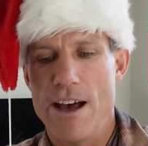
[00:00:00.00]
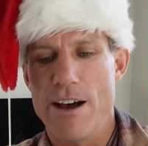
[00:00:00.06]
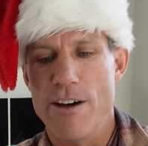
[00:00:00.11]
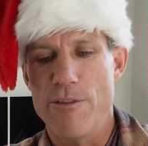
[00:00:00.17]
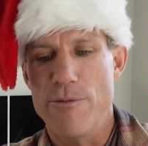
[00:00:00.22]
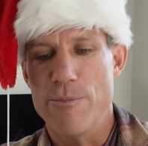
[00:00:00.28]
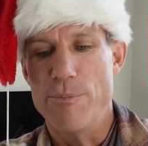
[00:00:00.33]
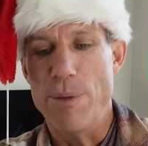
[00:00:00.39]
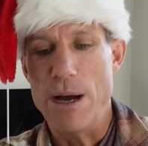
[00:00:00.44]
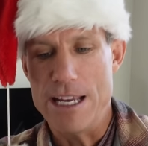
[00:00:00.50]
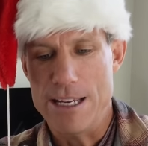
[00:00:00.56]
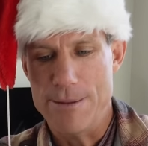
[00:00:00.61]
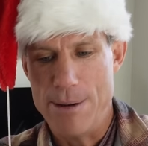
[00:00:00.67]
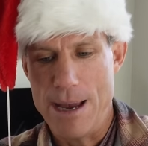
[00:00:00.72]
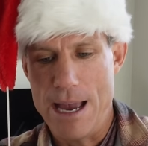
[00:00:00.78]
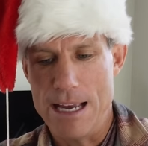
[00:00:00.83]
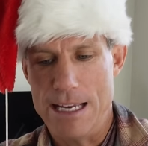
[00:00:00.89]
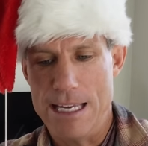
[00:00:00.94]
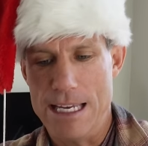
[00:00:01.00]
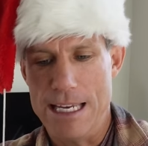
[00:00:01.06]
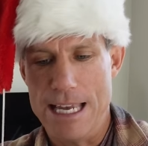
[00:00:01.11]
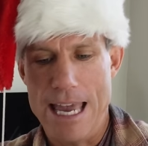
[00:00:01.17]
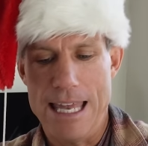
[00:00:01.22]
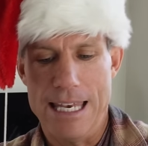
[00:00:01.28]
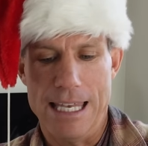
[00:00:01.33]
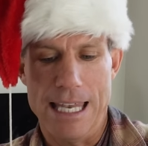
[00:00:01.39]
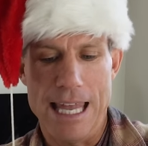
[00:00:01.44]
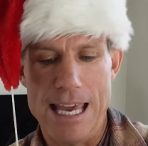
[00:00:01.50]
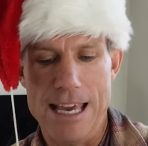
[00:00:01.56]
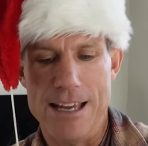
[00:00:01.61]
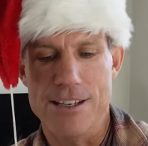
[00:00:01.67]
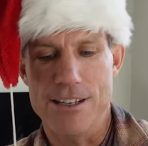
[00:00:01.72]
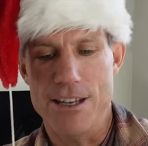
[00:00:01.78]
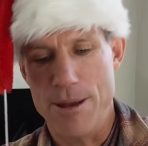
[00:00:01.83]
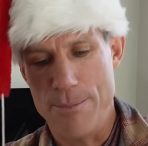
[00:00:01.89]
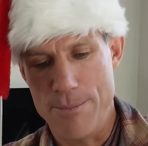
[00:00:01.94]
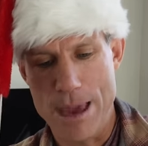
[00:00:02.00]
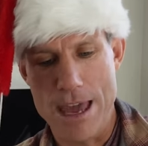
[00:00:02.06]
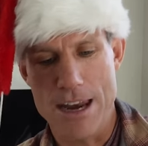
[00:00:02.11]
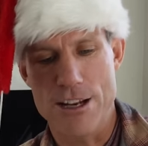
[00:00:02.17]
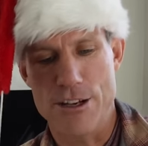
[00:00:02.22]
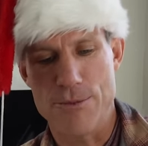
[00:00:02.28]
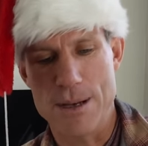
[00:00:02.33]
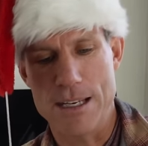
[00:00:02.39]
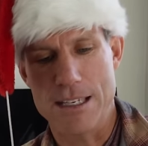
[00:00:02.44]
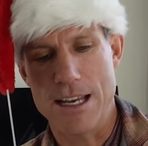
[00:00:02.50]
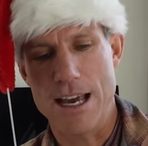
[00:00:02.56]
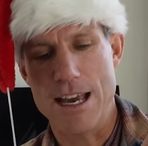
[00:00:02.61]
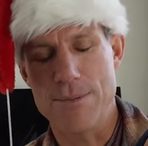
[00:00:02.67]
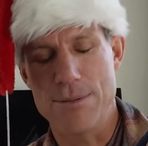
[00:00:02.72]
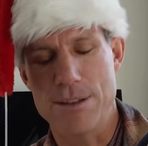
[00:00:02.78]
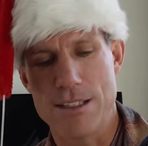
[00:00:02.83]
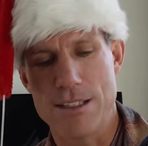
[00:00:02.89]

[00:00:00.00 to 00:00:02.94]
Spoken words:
of bikepacking and land management type